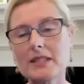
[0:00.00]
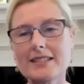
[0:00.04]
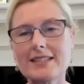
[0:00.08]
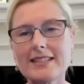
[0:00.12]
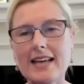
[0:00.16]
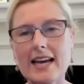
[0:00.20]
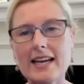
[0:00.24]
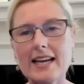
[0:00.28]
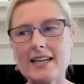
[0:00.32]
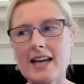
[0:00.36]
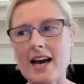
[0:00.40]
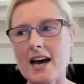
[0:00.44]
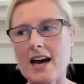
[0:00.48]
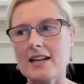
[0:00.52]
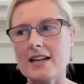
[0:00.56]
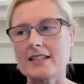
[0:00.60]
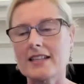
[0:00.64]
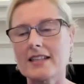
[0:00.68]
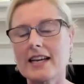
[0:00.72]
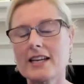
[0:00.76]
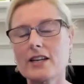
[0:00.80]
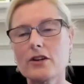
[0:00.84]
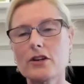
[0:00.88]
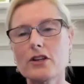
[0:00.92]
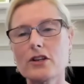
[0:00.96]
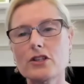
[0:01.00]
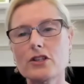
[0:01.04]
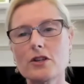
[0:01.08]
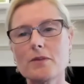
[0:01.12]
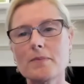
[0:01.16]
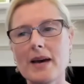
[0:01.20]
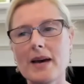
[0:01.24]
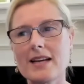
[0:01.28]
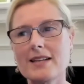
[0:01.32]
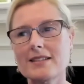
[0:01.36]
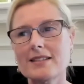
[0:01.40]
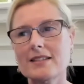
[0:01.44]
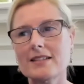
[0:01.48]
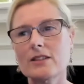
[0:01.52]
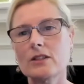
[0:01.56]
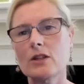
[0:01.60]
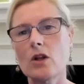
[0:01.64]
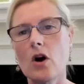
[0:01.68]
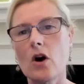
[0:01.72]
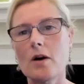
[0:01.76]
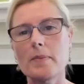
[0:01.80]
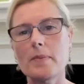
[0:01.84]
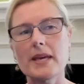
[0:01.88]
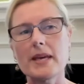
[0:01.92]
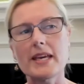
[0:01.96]
second hardest. I couldn't do medicine
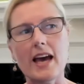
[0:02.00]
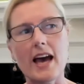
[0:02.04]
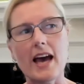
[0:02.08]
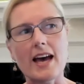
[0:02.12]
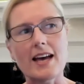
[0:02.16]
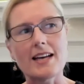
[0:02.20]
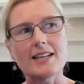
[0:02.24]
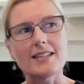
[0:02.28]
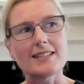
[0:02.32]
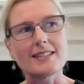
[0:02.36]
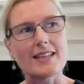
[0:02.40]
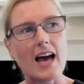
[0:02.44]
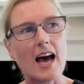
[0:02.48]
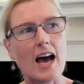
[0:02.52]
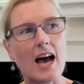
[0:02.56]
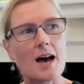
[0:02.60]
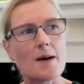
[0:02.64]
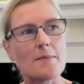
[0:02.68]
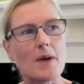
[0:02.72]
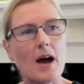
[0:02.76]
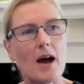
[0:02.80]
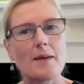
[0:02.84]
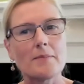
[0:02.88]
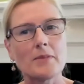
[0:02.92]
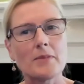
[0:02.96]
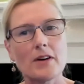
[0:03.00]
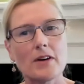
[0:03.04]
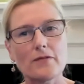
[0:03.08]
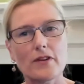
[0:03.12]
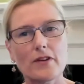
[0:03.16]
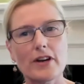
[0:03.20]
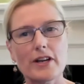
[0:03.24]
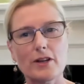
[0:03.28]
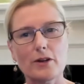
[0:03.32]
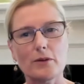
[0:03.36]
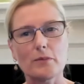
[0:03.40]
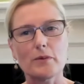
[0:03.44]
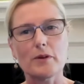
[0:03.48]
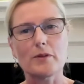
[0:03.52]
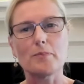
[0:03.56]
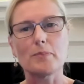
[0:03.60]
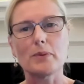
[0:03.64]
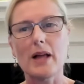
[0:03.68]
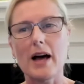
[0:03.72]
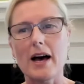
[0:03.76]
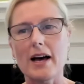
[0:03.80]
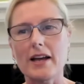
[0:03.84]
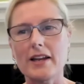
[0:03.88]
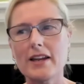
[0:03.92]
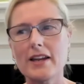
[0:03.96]
law because um, I'm not very good with
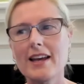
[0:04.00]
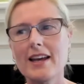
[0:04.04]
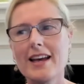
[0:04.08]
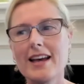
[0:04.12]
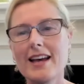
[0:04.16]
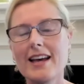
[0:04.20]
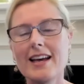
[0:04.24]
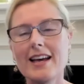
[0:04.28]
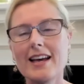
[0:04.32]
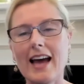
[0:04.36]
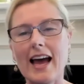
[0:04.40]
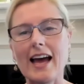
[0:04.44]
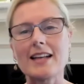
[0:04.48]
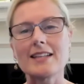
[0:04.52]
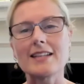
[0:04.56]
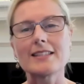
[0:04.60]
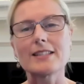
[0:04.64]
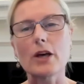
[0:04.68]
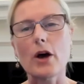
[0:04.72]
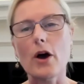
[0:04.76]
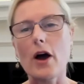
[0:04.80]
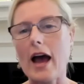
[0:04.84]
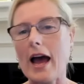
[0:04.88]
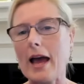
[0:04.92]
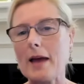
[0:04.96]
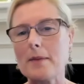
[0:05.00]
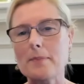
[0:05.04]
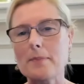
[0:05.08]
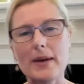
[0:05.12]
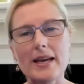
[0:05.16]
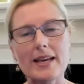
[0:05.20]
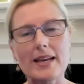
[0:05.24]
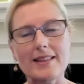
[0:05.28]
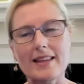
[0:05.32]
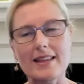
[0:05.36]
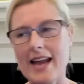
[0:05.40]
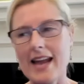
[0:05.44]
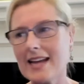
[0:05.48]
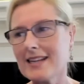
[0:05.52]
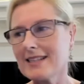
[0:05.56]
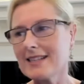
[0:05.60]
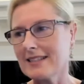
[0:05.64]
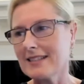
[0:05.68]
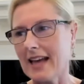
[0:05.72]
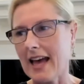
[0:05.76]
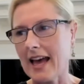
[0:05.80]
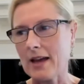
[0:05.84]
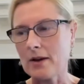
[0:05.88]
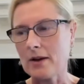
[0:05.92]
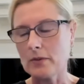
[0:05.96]
blood. And so I picked the next
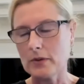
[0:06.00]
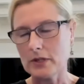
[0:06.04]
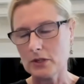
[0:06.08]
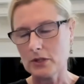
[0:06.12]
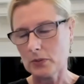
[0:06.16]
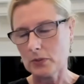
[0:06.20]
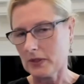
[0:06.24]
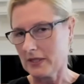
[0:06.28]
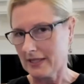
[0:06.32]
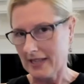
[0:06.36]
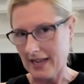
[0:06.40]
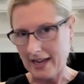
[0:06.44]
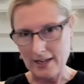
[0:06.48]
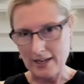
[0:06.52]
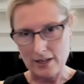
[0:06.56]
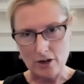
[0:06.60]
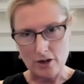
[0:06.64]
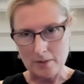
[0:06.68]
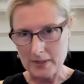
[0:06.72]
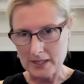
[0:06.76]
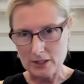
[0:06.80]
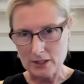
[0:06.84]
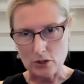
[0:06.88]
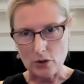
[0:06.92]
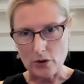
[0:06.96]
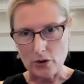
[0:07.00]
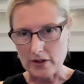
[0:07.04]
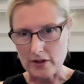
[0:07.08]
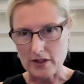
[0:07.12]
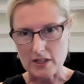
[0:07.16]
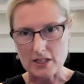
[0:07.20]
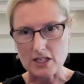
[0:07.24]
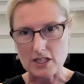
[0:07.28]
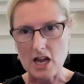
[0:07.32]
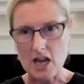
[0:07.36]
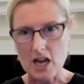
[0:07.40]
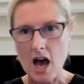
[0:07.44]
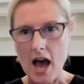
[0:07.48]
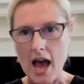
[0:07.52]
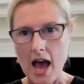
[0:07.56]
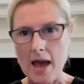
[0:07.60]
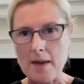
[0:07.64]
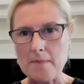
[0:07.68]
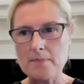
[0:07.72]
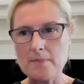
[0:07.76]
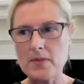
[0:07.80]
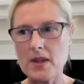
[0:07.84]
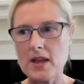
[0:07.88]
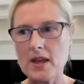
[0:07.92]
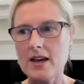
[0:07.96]
thing, which was economics law at the
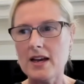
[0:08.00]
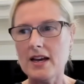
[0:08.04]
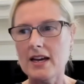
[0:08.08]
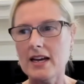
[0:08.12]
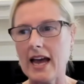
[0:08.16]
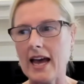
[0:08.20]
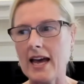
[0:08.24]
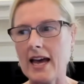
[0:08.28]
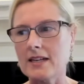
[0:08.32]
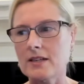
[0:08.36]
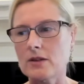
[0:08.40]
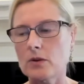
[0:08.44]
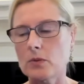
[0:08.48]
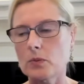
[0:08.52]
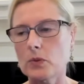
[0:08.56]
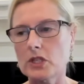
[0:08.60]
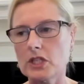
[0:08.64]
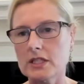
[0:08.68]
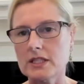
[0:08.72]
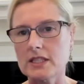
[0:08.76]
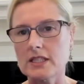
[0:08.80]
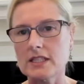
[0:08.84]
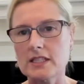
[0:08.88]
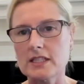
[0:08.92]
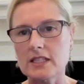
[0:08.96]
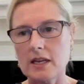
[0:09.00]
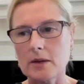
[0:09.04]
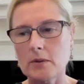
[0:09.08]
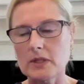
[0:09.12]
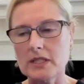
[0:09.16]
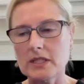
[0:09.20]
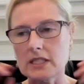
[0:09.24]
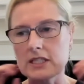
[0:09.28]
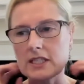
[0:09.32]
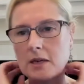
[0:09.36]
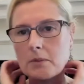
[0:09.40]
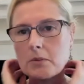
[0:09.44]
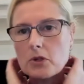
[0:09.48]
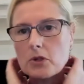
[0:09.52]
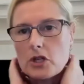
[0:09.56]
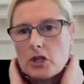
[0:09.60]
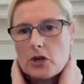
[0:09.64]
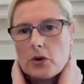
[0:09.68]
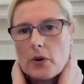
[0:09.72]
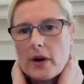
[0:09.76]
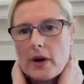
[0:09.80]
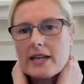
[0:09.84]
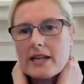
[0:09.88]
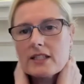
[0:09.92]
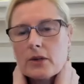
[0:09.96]
time and which is a, it was a double
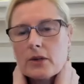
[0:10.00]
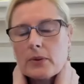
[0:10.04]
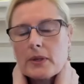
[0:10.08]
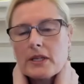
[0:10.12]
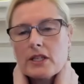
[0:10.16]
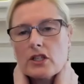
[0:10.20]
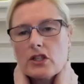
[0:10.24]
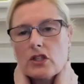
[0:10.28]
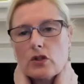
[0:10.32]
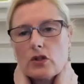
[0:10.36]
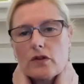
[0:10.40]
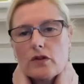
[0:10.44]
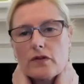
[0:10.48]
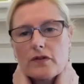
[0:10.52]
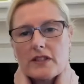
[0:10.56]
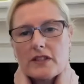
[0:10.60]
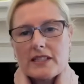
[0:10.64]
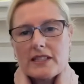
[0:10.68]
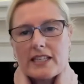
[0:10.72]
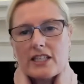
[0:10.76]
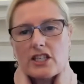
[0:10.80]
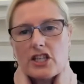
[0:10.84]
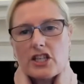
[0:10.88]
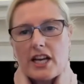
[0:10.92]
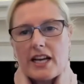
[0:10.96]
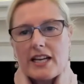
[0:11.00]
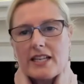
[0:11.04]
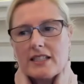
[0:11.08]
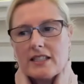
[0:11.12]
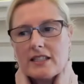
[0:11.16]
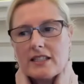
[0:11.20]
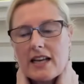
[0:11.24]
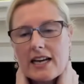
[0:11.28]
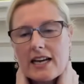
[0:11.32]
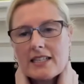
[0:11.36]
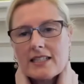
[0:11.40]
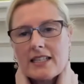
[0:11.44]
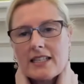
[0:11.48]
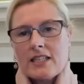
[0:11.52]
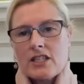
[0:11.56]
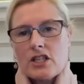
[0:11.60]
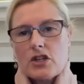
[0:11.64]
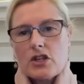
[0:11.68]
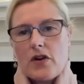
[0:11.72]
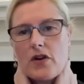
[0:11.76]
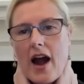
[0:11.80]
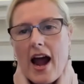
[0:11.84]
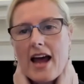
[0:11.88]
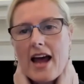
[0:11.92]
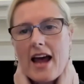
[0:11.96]
degree. went to school for six years as
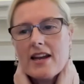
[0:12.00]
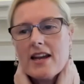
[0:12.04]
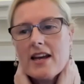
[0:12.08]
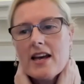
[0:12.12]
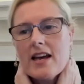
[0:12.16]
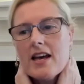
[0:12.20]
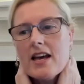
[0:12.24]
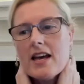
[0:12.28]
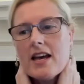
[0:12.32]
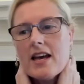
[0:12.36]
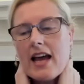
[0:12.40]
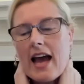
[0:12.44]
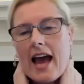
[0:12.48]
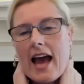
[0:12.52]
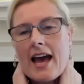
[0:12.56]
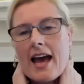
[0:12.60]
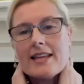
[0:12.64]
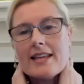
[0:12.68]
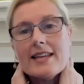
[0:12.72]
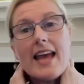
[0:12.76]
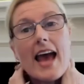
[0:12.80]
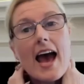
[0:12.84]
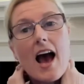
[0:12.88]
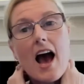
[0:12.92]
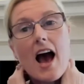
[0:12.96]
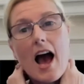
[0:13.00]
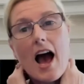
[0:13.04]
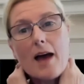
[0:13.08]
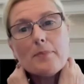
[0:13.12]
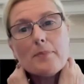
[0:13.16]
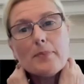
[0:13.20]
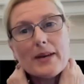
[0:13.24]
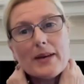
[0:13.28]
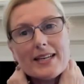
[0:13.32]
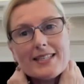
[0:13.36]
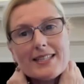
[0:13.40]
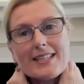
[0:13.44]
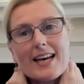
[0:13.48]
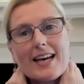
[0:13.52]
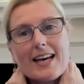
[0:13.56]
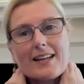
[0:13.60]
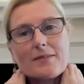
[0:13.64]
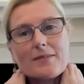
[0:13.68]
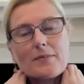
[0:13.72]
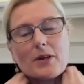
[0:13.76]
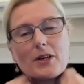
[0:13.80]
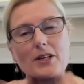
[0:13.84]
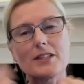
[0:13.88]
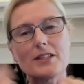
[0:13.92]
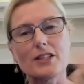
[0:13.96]
undergrad. And yeah, I picked it
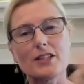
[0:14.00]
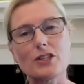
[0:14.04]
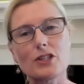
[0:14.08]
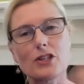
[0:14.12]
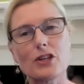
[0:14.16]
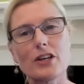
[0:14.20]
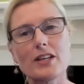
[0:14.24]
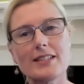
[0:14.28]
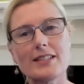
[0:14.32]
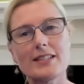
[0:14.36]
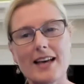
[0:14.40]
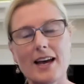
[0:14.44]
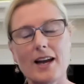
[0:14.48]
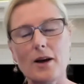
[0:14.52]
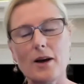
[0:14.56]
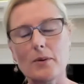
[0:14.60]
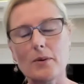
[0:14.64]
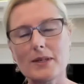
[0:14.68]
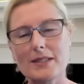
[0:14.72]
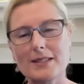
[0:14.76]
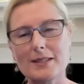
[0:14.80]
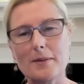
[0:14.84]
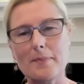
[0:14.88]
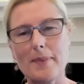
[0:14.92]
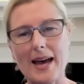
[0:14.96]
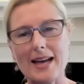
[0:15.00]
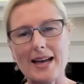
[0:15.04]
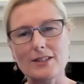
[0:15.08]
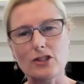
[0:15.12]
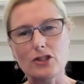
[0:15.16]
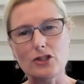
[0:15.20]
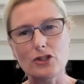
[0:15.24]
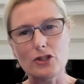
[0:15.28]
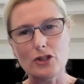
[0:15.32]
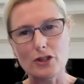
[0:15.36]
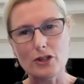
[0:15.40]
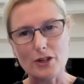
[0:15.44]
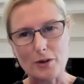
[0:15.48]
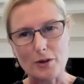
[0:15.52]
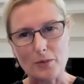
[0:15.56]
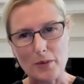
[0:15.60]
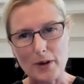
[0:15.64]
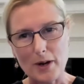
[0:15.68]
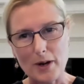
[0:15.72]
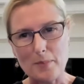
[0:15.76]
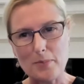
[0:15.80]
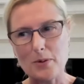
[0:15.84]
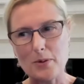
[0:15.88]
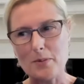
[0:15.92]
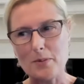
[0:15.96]
because it turns out I wasn't a bad student when
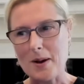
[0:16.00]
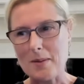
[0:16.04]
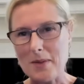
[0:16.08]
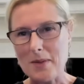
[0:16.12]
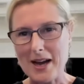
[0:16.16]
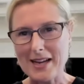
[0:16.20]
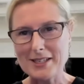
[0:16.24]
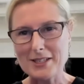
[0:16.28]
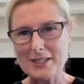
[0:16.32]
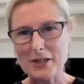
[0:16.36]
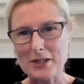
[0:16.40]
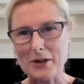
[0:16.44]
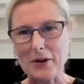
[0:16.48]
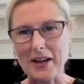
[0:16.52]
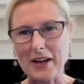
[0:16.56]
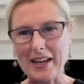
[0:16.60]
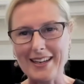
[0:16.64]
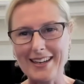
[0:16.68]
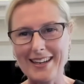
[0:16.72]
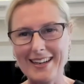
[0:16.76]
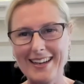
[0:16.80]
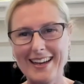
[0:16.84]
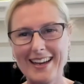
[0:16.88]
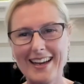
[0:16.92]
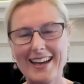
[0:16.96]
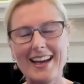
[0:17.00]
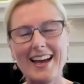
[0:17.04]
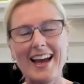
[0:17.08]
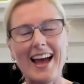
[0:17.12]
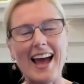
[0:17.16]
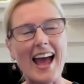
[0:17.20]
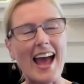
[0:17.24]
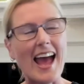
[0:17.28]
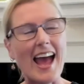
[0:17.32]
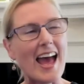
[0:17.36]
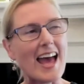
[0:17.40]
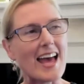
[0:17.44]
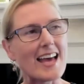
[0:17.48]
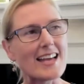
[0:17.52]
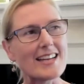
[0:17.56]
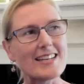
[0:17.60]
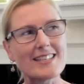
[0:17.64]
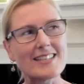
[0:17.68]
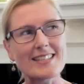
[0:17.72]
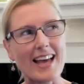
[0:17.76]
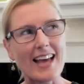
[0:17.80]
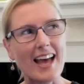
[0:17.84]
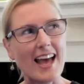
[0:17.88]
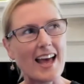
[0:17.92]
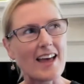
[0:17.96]
I put my mind to it. And
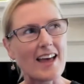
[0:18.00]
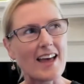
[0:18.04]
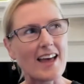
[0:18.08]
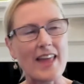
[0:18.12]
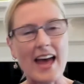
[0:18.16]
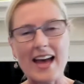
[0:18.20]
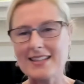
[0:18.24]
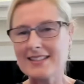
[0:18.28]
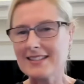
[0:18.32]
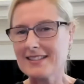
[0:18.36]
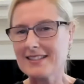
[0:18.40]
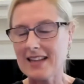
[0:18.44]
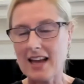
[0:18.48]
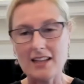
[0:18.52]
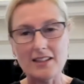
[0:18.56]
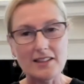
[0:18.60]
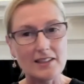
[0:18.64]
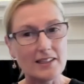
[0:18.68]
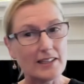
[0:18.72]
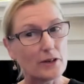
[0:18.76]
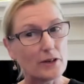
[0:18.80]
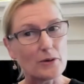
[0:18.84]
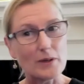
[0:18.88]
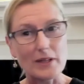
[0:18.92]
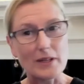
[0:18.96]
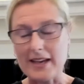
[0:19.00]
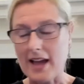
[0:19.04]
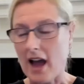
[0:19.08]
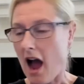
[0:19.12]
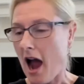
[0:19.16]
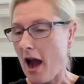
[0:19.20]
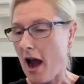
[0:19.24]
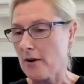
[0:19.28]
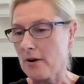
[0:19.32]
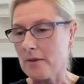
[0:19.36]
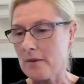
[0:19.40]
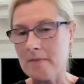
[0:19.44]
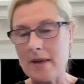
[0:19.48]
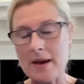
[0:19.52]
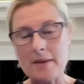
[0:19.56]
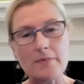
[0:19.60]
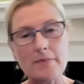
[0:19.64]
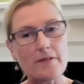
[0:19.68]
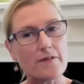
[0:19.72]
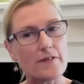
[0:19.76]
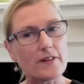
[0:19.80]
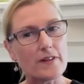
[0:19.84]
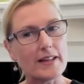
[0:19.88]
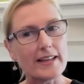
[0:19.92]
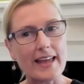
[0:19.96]
and that's literally I remember
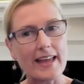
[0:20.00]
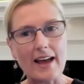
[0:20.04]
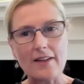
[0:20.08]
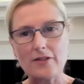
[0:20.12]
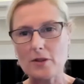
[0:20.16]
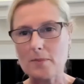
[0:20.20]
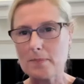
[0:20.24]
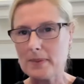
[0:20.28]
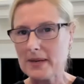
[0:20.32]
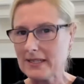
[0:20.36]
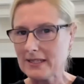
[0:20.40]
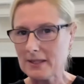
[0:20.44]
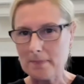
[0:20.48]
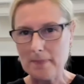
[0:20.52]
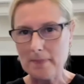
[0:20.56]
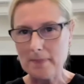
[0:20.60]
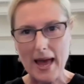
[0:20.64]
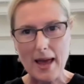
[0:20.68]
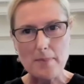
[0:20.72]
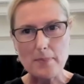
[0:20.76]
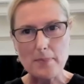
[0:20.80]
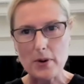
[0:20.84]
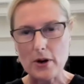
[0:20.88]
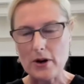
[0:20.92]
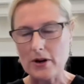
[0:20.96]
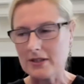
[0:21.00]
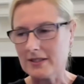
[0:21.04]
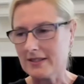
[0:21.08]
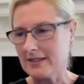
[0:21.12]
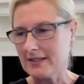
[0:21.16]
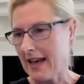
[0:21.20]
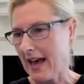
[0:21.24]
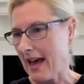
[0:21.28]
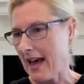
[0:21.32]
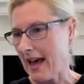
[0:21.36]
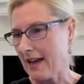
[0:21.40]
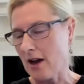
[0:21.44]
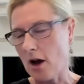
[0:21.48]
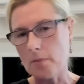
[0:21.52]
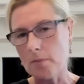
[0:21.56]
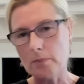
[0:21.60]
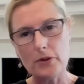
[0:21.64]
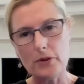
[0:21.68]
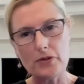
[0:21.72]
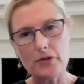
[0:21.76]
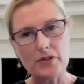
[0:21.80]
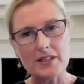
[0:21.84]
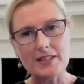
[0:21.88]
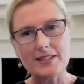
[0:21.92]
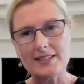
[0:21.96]
filling out the piece of paper and saying, I'll
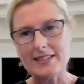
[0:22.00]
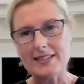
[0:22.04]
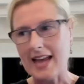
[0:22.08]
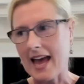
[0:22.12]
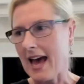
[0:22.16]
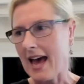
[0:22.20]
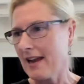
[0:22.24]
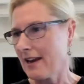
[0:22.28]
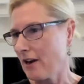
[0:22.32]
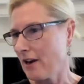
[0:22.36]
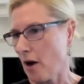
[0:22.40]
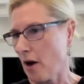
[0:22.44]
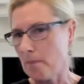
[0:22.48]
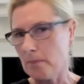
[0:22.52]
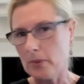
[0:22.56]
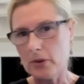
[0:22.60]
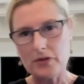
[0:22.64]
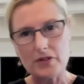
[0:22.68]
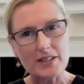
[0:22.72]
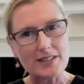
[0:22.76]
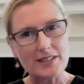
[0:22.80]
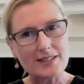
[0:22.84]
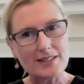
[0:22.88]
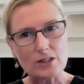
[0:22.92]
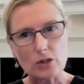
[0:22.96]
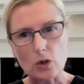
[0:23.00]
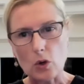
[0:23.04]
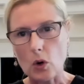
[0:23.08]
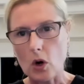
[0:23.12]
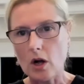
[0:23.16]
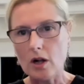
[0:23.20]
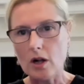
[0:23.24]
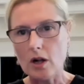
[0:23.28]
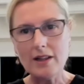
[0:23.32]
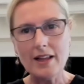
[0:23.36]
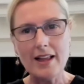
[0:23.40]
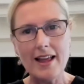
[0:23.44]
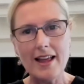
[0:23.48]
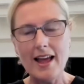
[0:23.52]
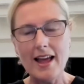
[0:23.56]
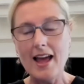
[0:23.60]
put this down and I'll put this school.